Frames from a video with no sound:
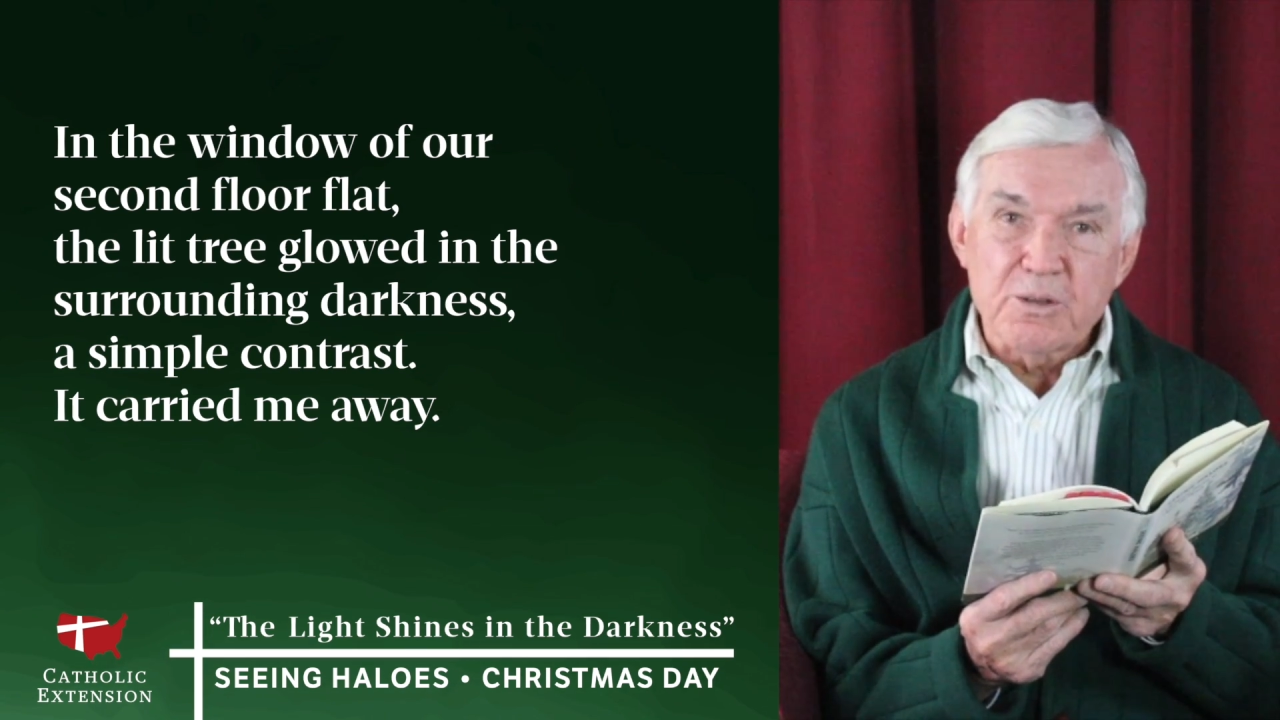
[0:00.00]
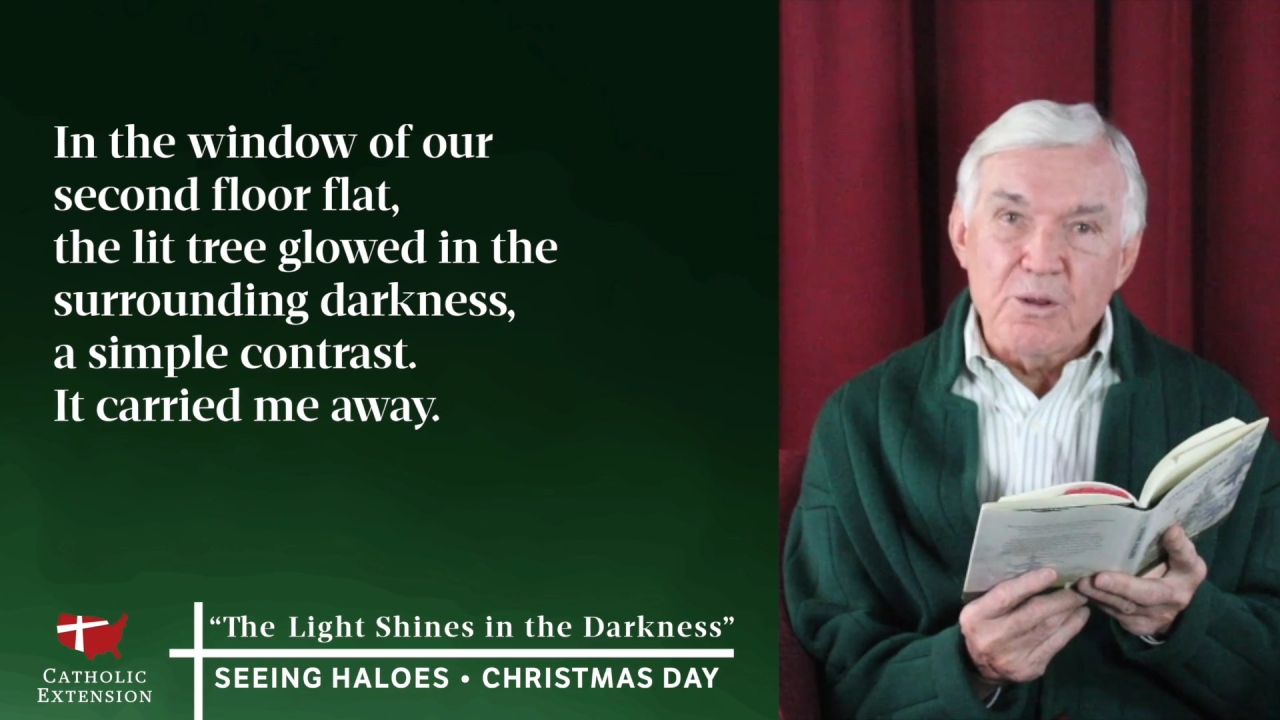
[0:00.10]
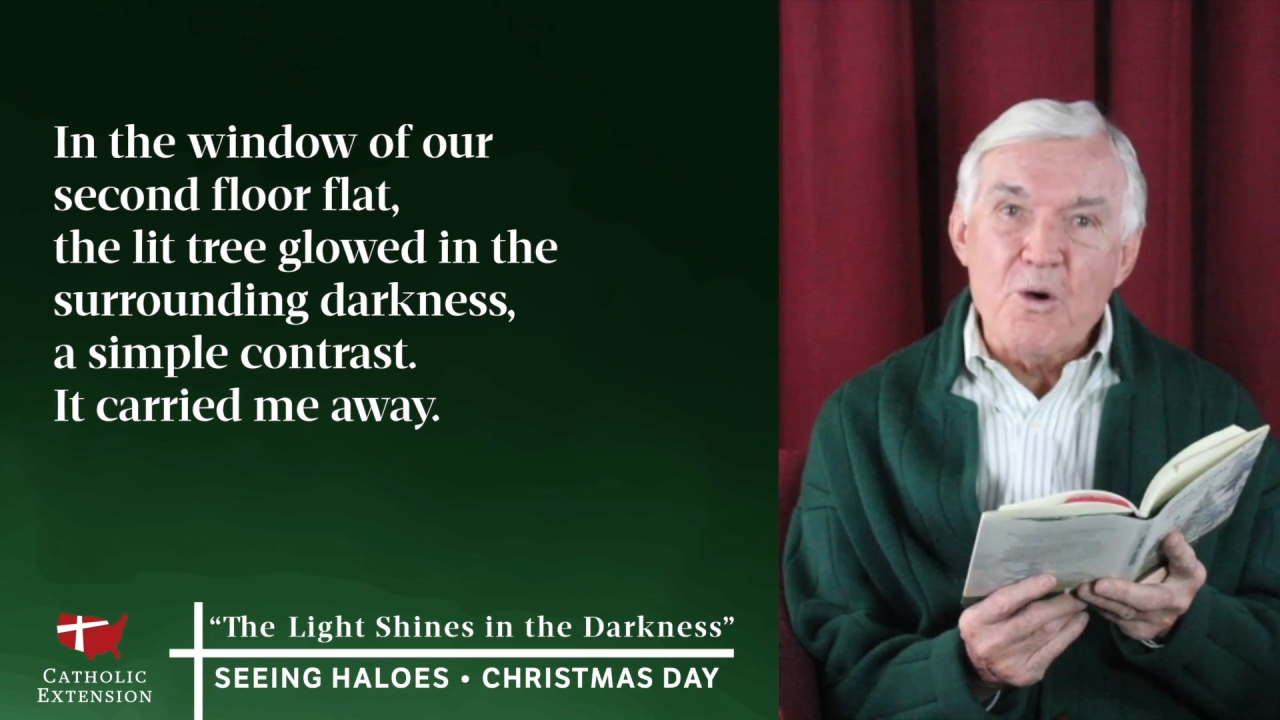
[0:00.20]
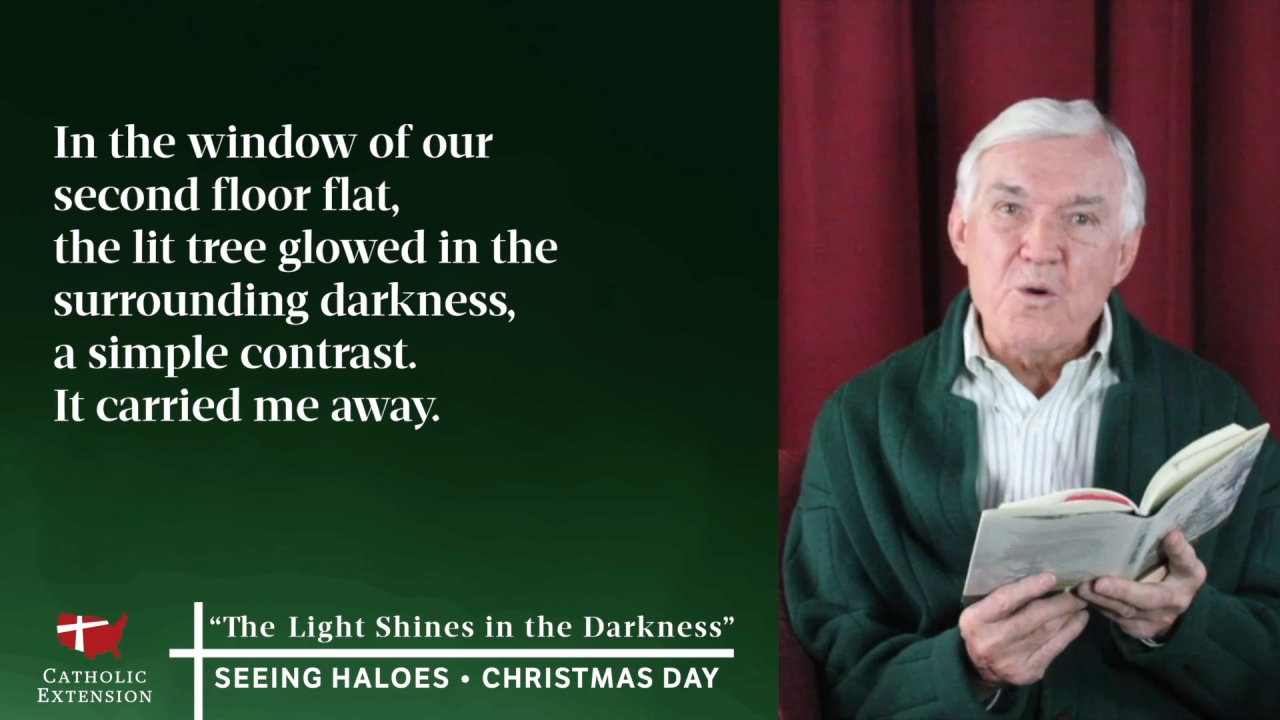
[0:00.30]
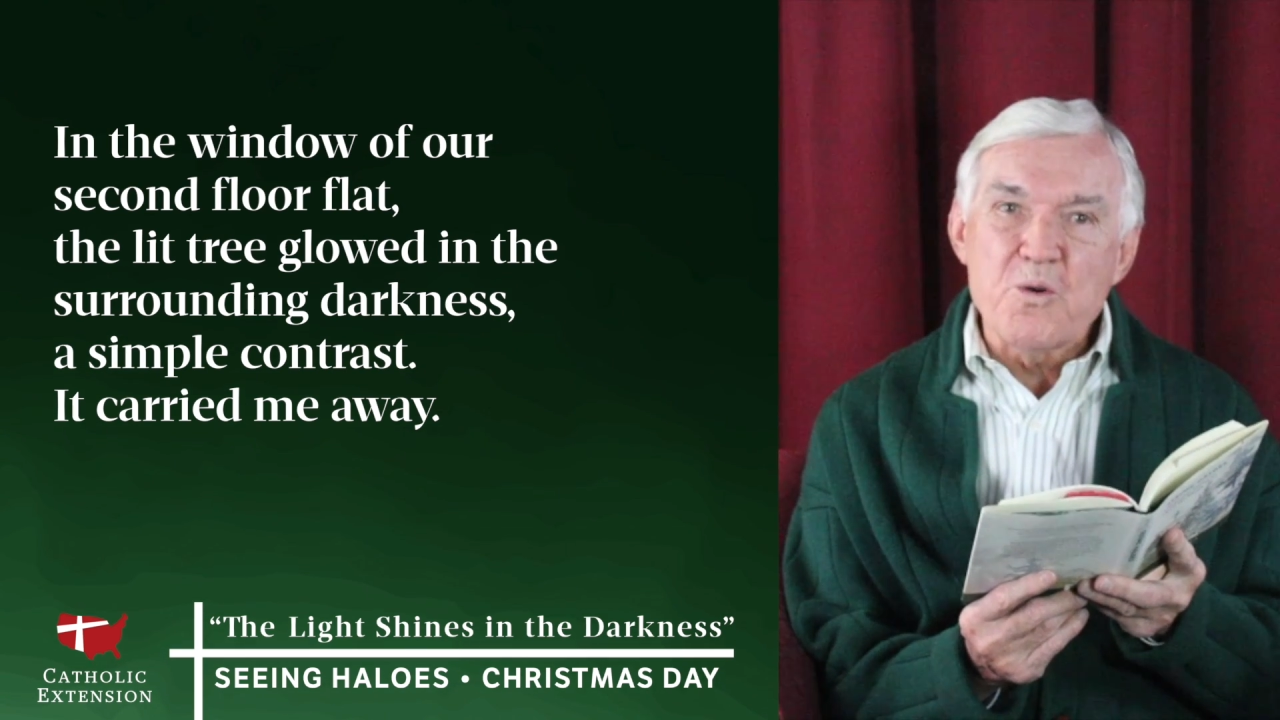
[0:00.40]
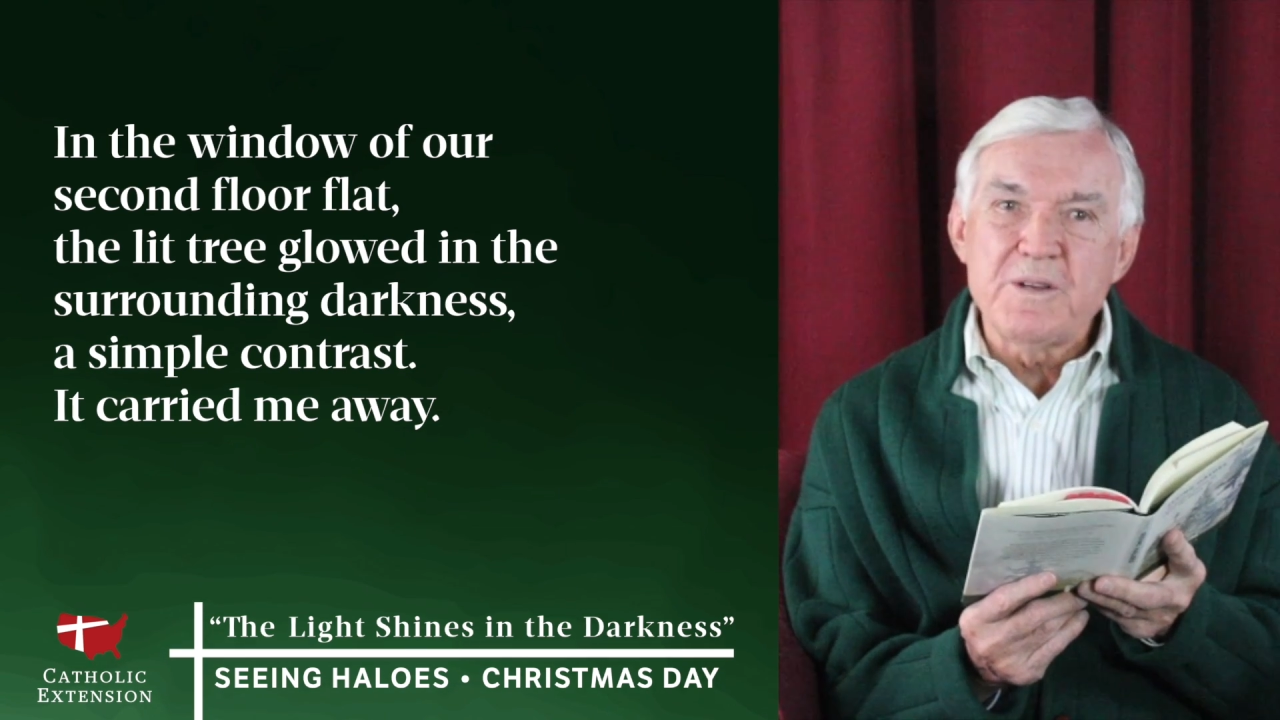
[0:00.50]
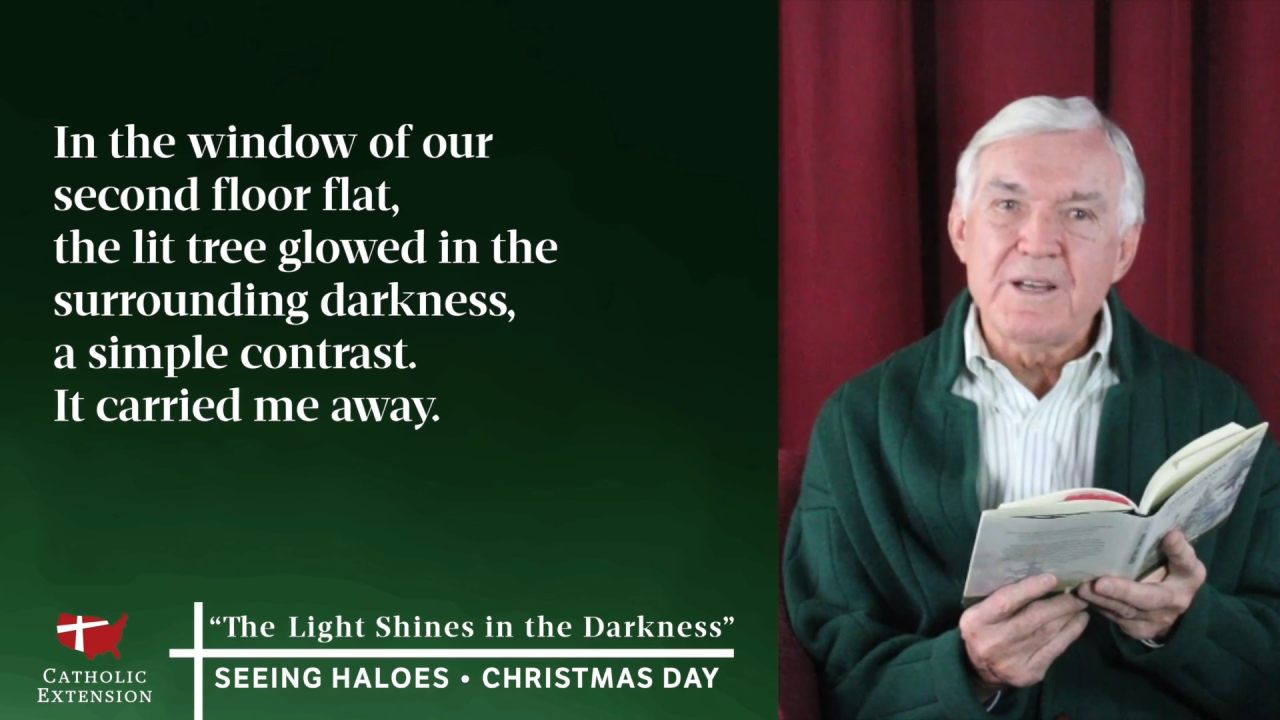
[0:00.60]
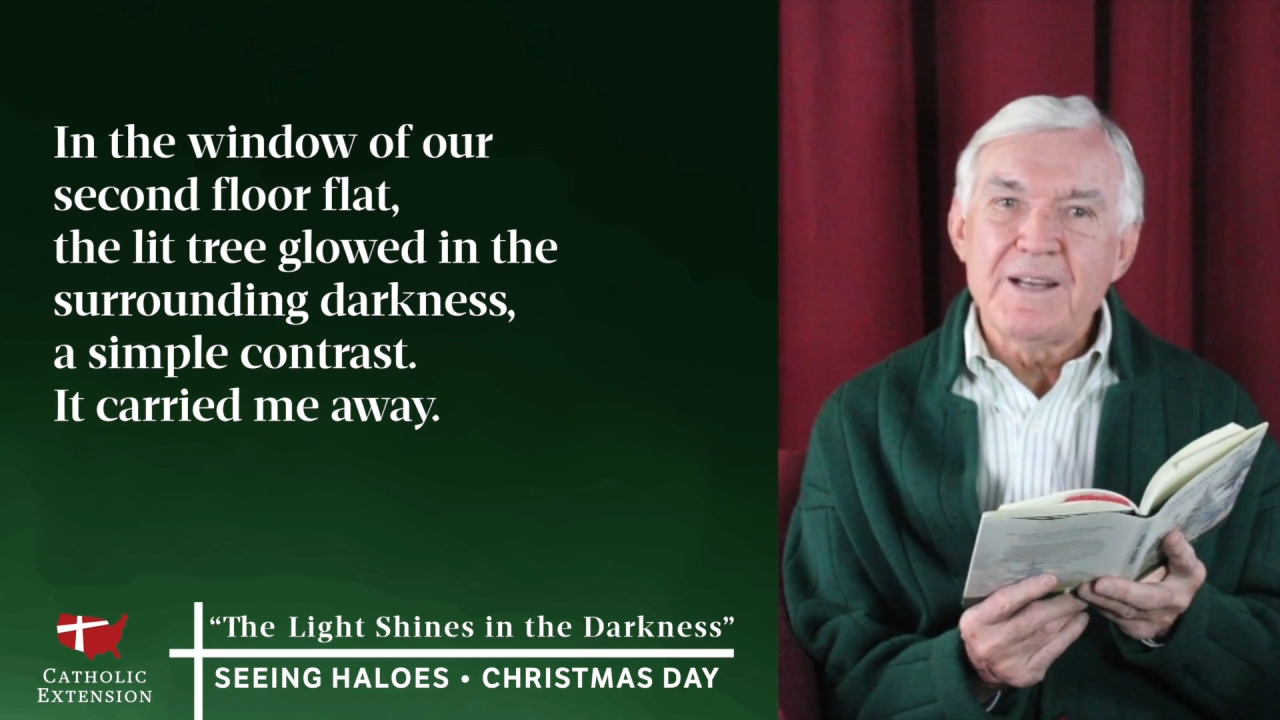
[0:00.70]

glowed